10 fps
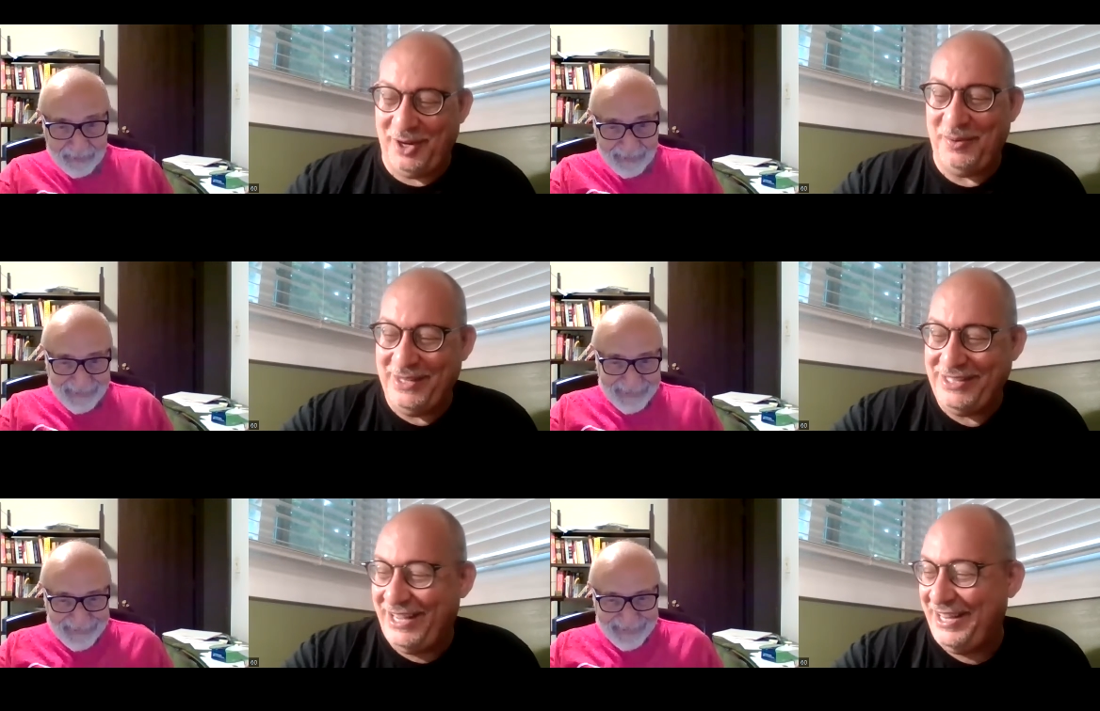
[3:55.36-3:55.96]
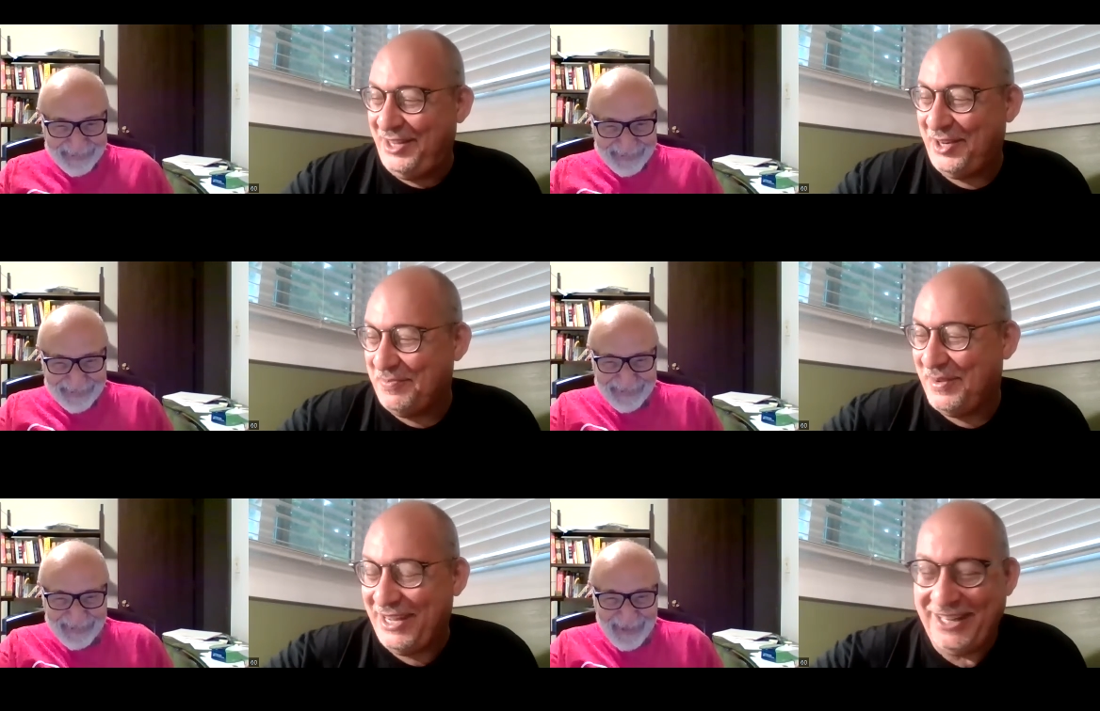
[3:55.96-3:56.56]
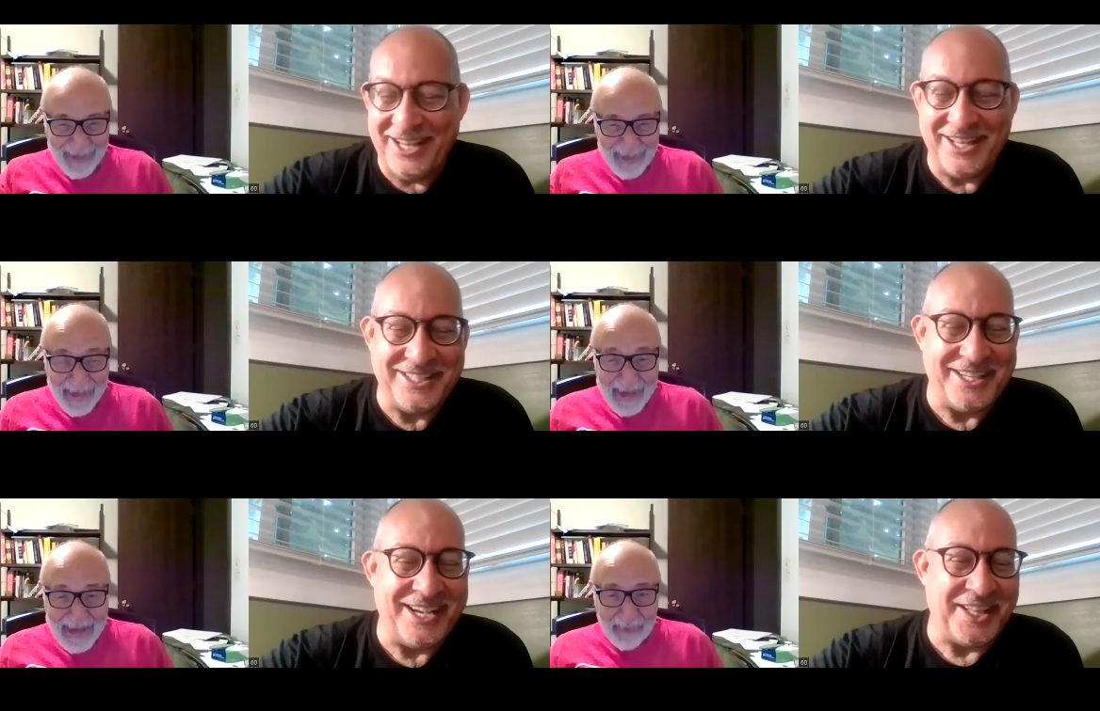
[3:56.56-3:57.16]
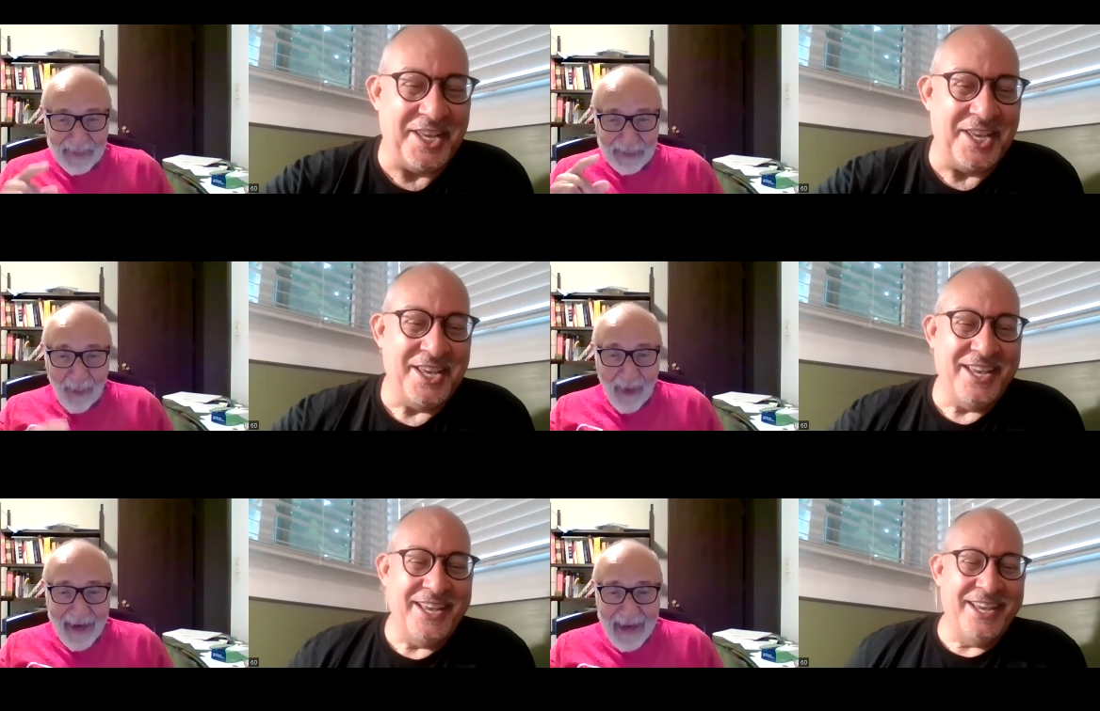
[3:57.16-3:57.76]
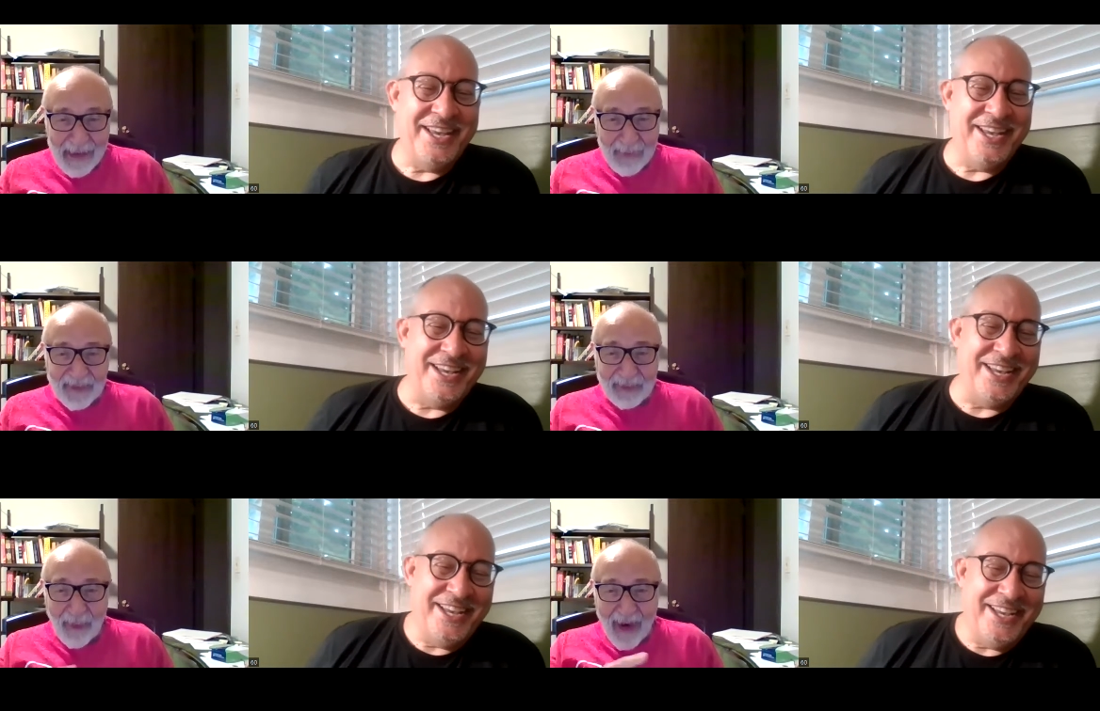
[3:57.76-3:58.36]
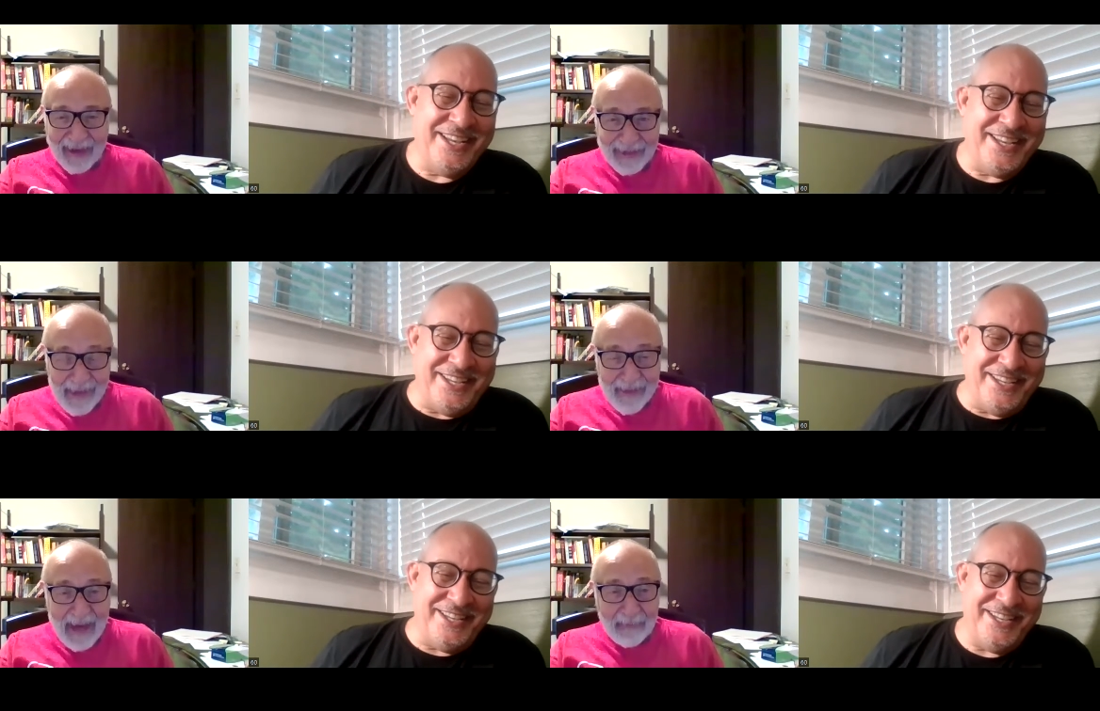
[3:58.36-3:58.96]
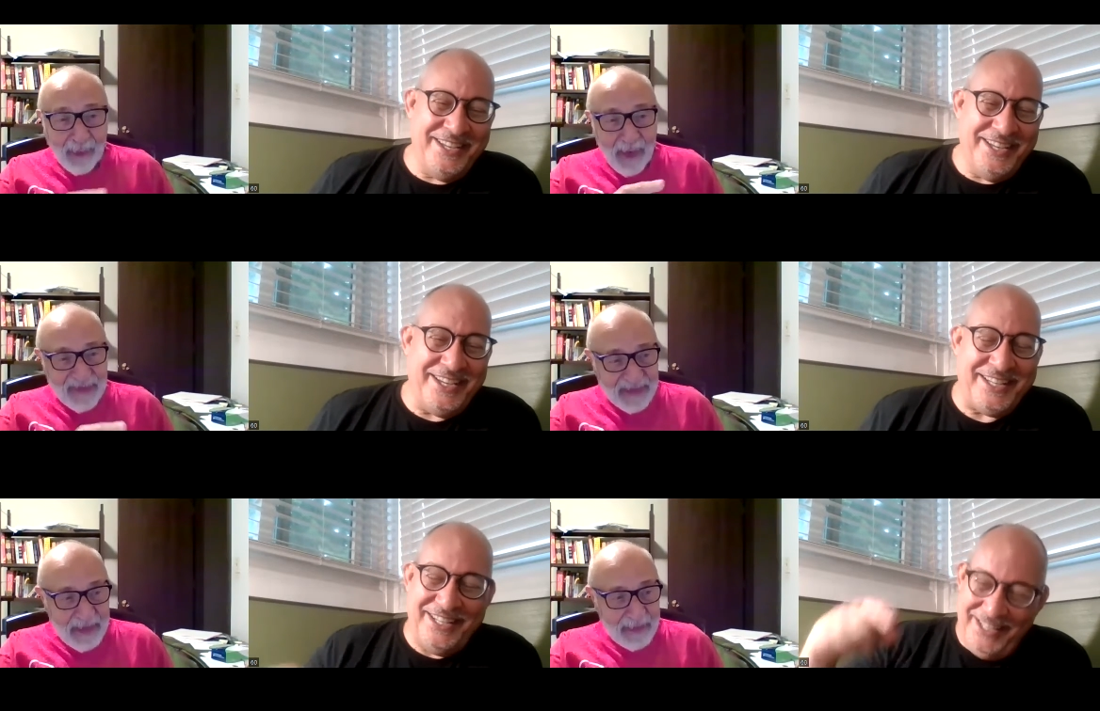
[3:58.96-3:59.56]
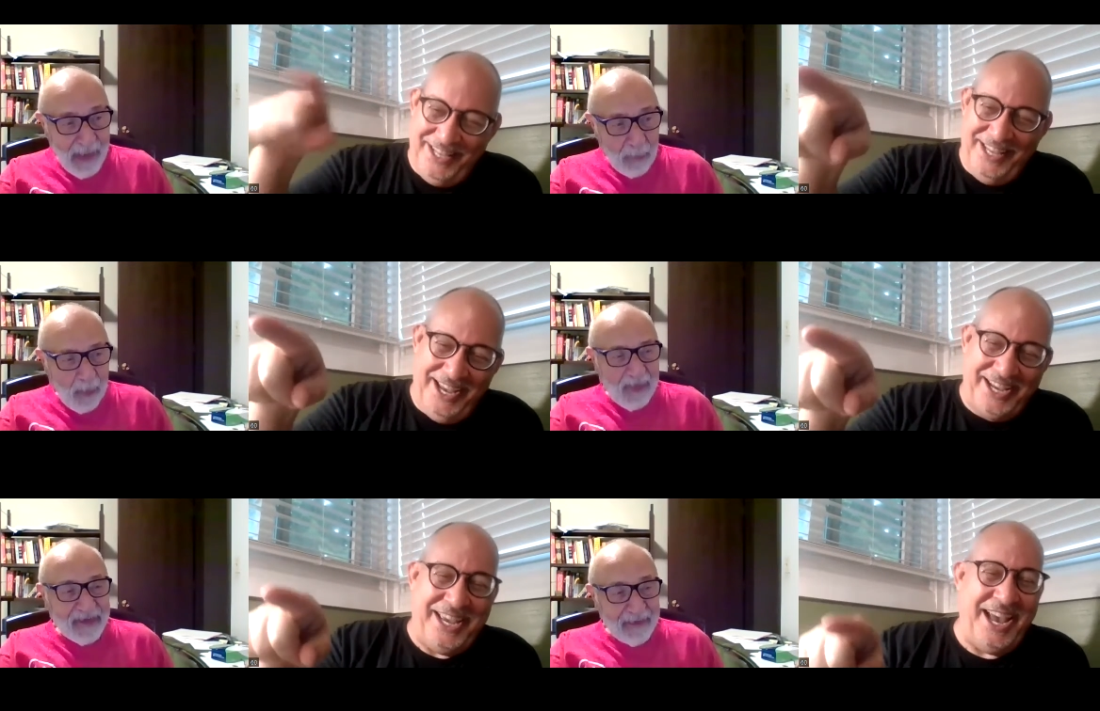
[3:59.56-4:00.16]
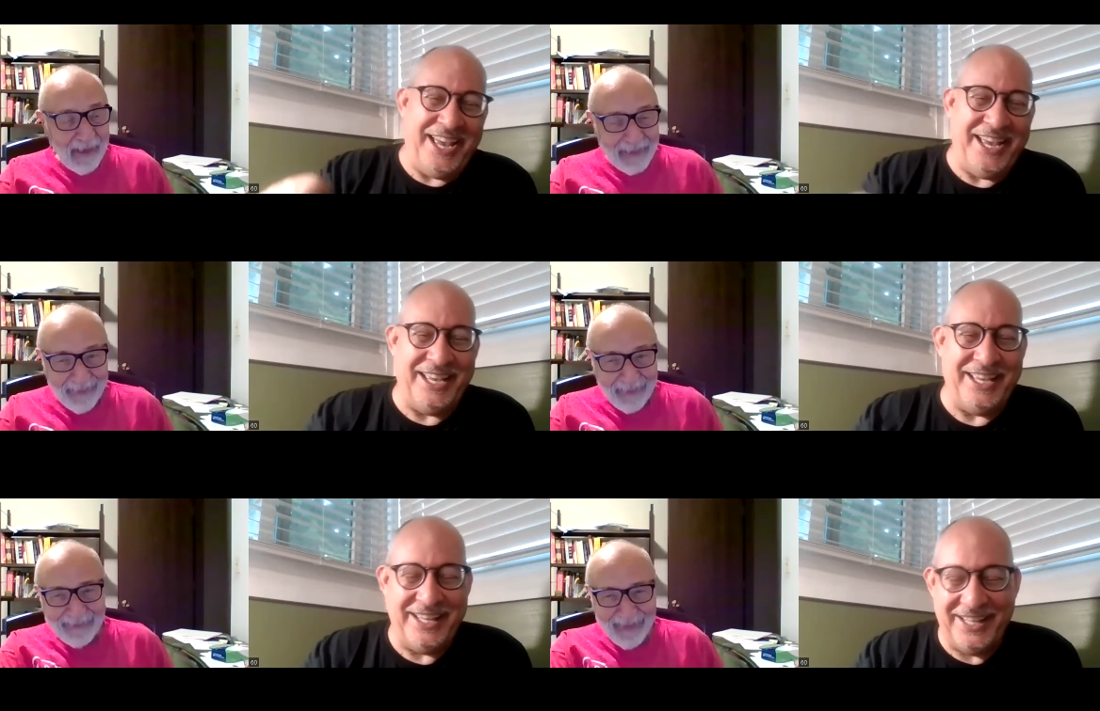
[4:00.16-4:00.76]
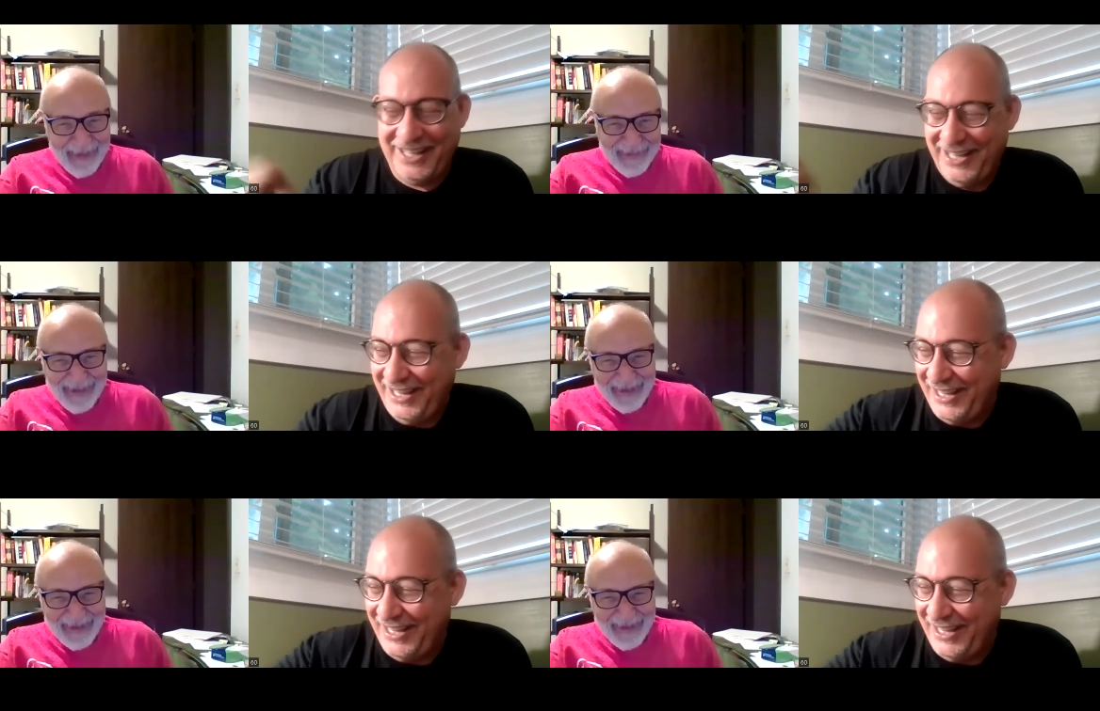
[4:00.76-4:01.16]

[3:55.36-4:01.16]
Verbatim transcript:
Speaker 1: sure it was on their mind. Yeah, exactly. It was mine.
Speaker 2: Boy, that person. Where's he? Uh, like, you know, right?